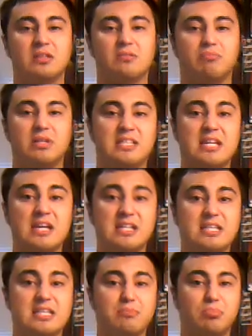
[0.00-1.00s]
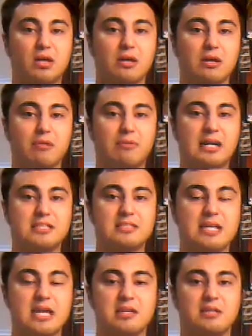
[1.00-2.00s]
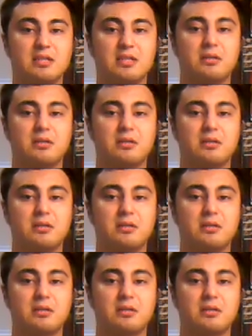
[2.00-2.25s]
But then he probably might say,